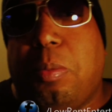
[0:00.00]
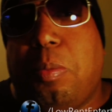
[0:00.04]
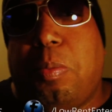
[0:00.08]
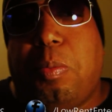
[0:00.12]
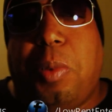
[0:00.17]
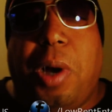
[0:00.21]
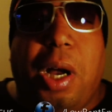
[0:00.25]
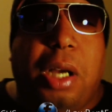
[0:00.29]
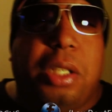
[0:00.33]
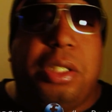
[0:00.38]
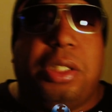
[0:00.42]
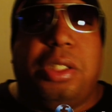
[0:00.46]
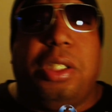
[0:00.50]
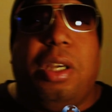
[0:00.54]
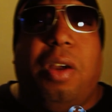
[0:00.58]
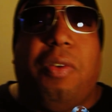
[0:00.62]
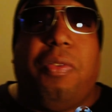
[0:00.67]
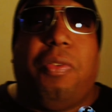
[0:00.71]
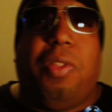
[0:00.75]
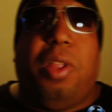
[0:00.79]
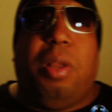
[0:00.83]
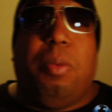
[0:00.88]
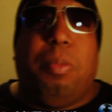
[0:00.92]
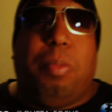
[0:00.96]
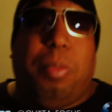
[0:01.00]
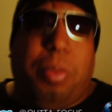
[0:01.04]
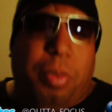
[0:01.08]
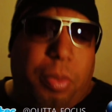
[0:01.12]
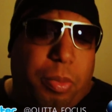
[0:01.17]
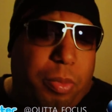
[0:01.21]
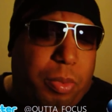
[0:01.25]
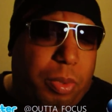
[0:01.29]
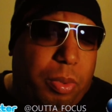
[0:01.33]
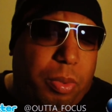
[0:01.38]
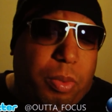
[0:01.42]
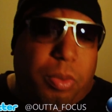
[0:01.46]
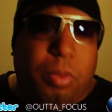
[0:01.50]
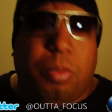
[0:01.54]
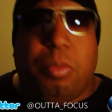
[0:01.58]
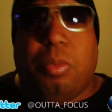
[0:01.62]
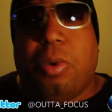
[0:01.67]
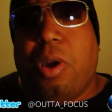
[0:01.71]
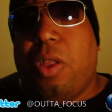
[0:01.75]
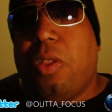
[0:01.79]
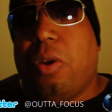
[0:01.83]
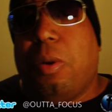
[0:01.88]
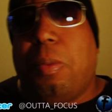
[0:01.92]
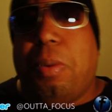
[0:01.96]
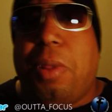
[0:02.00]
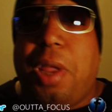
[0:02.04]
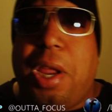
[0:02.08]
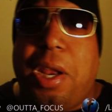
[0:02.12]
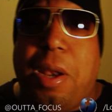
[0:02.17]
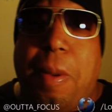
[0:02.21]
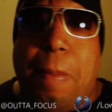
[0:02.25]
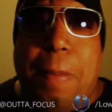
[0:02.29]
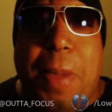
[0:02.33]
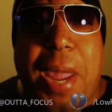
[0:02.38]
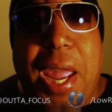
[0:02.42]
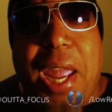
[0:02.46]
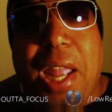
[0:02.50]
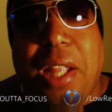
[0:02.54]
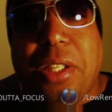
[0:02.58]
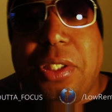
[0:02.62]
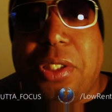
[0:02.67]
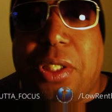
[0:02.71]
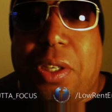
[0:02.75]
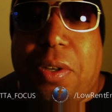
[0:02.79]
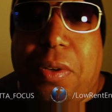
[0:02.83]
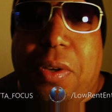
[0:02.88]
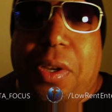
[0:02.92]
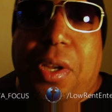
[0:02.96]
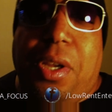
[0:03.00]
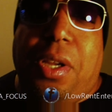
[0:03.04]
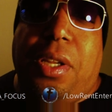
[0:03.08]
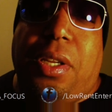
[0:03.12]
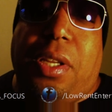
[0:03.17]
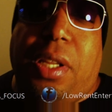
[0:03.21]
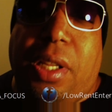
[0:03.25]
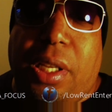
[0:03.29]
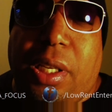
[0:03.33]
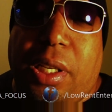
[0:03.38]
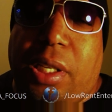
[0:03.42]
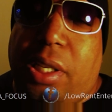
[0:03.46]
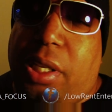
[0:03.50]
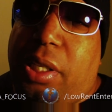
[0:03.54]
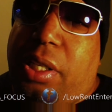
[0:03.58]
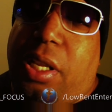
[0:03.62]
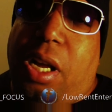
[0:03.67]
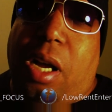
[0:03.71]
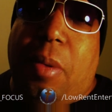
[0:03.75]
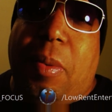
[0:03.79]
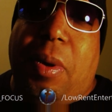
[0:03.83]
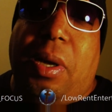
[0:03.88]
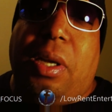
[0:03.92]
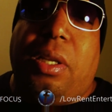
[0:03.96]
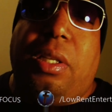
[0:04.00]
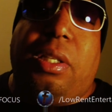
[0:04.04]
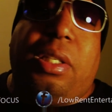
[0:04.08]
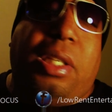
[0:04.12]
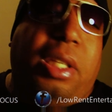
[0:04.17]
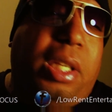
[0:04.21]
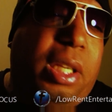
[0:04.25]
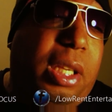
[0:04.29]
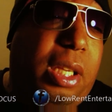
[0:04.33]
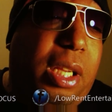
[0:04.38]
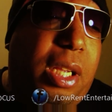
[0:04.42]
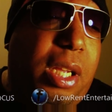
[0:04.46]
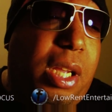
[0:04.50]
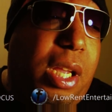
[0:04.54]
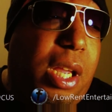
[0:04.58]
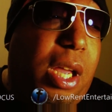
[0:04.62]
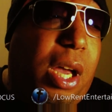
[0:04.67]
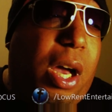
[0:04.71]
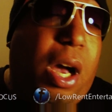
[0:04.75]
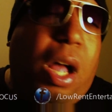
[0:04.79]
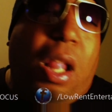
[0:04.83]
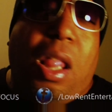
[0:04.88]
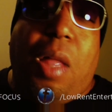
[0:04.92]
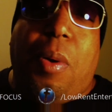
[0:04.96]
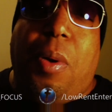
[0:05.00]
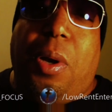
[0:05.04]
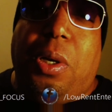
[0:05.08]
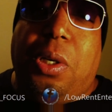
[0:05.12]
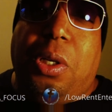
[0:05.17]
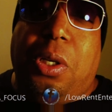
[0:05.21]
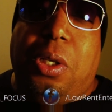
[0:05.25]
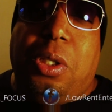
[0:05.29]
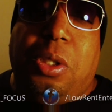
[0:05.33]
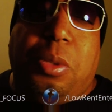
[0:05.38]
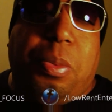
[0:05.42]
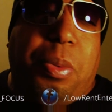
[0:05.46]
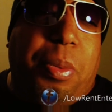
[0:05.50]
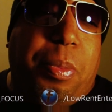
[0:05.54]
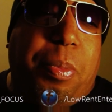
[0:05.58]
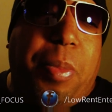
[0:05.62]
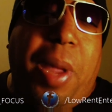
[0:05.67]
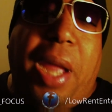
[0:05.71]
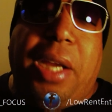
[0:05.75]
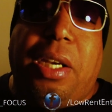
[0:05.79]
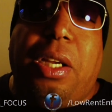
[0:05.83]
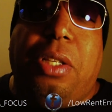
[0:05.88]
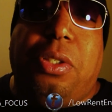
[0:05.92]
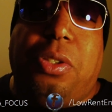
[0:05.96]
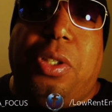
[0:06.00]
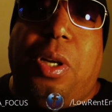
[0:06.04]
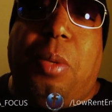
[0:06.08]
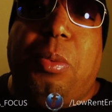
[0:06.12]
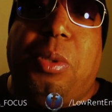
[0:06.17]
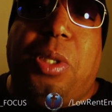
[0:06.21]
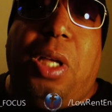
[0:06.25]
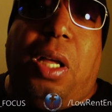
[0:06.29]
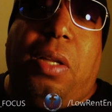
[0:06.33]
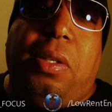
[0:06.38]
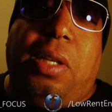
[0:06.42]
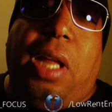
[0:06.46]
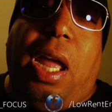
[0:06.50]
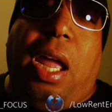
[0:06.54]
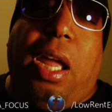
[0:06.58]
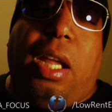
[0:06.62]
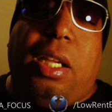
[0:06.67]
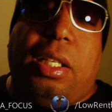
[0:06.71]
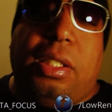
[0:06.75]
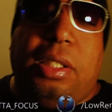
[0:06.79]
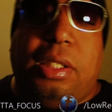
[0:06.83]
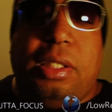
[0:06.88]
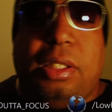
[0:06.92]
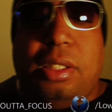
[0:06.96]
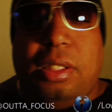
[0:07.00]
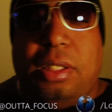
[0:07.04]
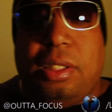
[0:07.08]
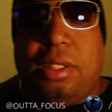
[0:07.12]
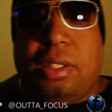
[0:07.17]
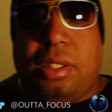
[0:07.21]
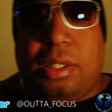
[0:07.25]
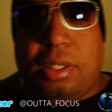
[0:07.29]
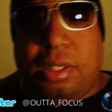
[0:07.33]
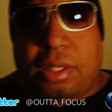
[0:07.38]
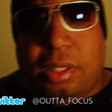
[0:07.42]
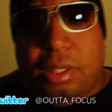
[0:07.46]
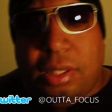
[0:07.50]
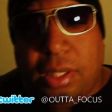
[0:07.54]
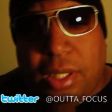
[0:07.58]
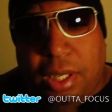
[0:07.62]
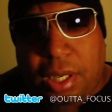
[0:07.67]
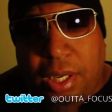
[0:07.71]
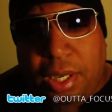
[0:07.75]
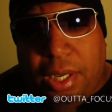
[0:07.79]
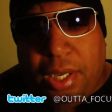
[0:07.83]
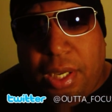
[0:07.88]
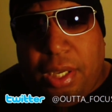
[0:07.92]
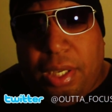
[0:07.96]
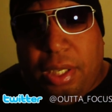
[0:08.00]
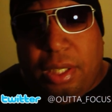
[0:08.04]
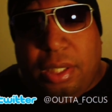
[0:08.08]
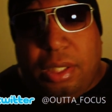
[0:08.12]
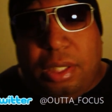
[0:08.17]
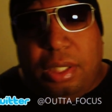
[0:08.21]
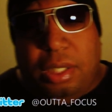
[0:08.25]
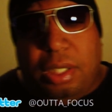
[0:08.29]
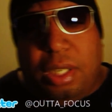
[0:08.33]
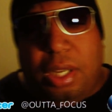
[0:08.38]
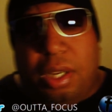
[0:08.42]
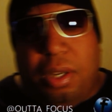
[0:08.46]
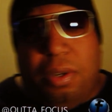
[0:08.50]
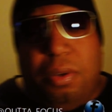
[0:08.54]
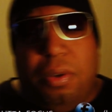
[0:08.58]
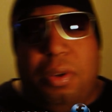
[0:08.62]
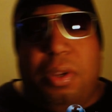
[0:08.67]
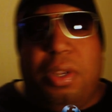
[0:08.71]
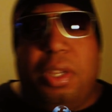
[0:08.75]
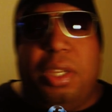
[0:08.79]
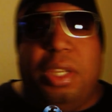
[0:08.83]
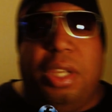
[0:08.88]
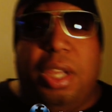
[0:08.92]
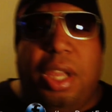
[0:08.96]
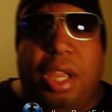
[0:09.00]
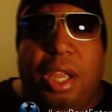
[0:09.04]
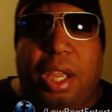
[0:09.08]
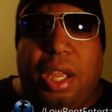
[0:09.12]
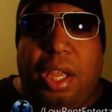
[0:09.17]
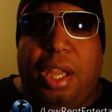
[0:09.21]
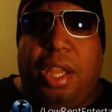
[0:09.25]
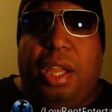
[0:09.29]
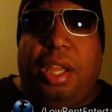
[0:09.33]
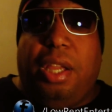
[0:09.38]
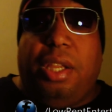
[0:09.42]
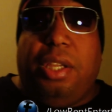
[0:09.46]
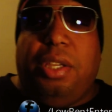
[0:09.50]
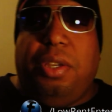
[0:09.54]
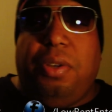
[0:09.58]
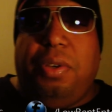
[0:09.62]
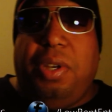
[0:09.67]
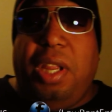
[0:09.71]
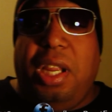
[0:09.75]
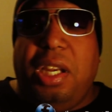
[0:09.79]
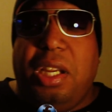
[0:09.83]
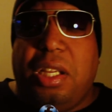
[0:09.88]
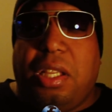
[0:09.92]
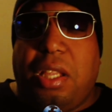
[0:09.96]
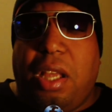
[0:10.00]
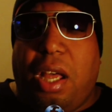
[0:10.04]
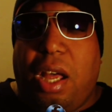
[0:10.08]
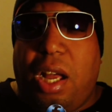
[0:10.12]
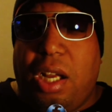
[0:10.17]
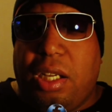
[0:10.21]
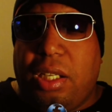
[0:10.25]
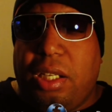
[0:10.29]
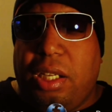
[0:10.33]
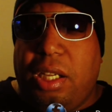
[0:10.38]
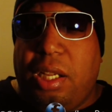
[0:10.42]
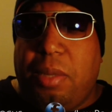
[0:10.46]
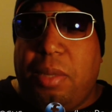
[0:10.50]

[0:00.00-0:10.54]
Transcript: buck shuffling brother playing the banjo. You're going to talk about, all I want to do is bang the drums all day. You know, you need to talk,